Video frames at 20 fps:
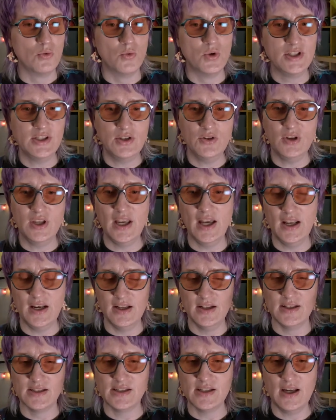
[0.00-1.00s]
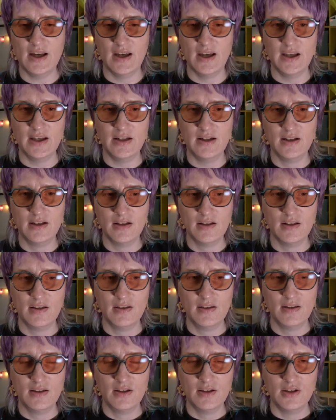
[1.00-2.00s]
once you get inside,
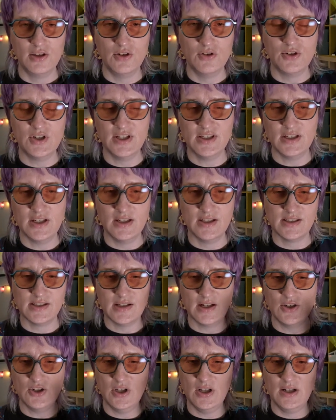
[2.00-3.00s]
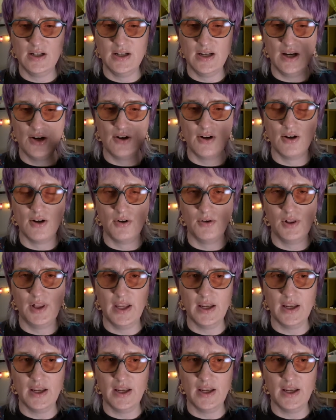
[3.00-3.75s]
you're just in such a narrow,